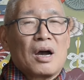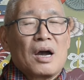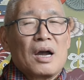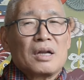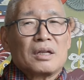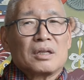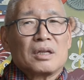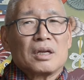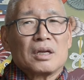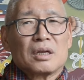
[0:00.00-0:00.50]
I
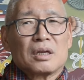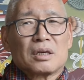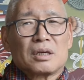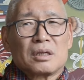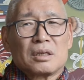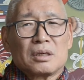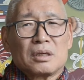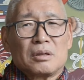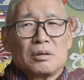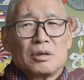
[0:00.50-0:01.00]
think
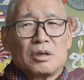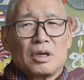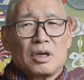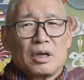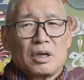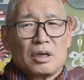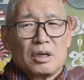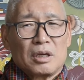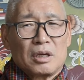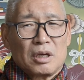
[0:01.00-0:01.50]
uh,
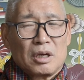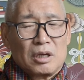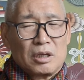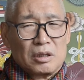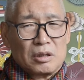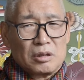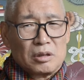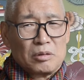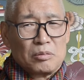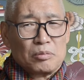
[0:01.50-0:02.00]

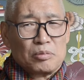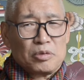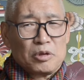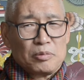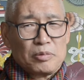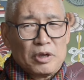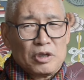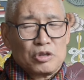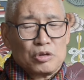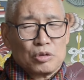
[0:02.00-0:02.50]

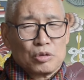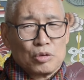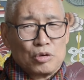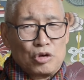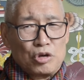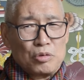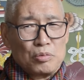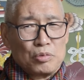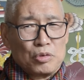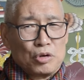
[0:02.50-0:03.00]
people should go
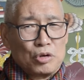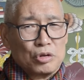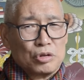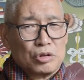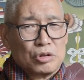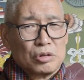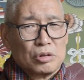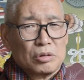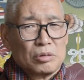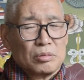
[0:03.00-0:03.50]
and
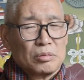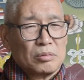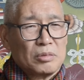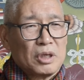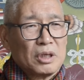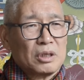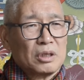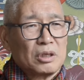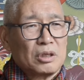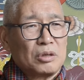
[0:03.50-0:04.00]
vote,
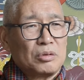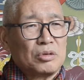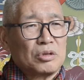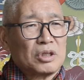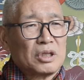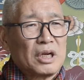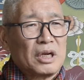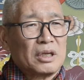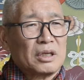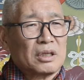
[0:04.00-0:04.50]
but if you
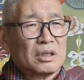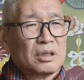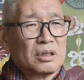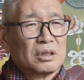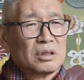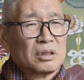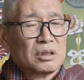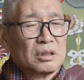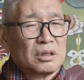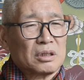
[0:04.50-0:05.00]
don't
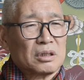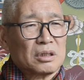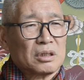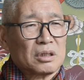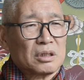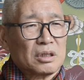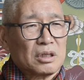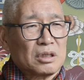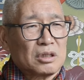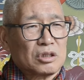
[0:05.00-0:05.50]

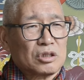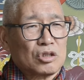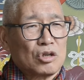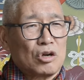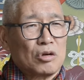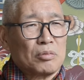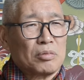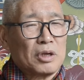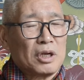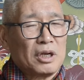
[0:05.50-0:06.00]

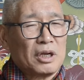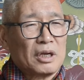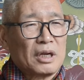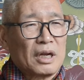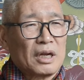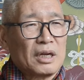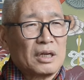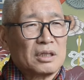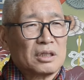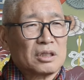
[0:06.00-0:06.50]
strong feeling
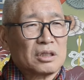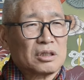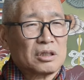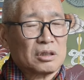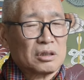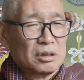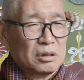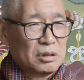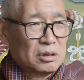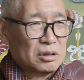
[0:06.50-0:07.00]

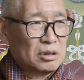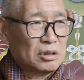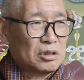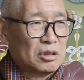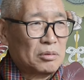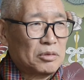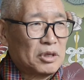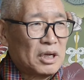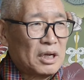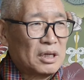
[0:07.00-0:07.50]
against
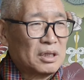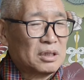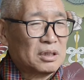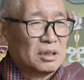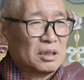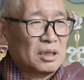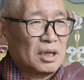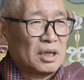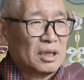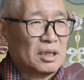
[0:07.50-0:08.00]
somebody
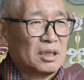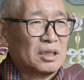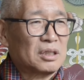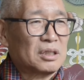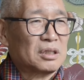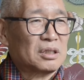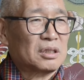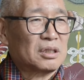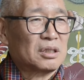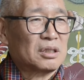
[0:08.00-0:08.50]
else, at
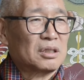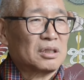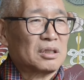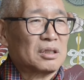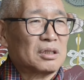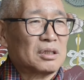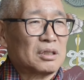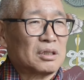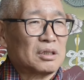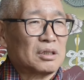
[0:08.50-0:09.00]
least
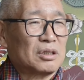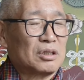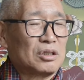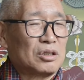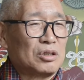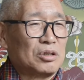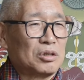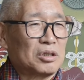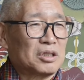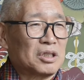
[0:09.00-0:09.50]

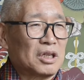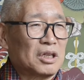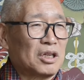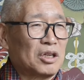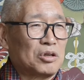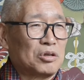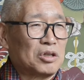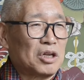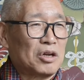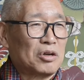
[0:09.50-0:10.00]
you're saying that
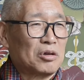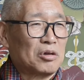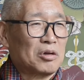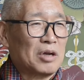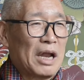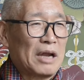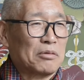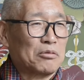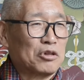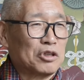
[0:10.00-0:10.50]
you don't
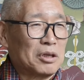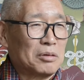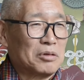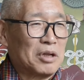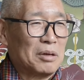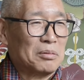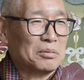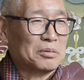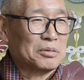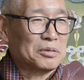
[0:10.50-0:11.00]
like both of
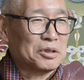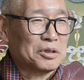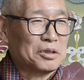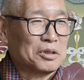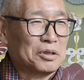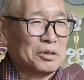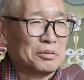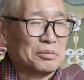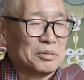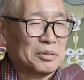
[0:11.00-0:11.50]
them.
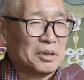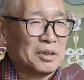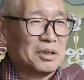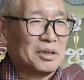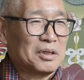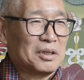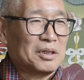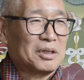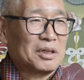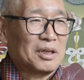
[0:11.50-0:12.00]
So
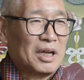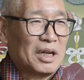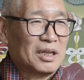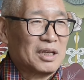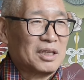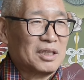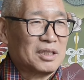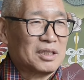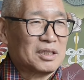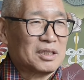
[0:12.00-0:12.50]
at
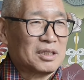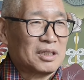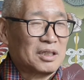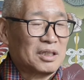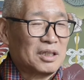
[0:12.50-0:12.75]
least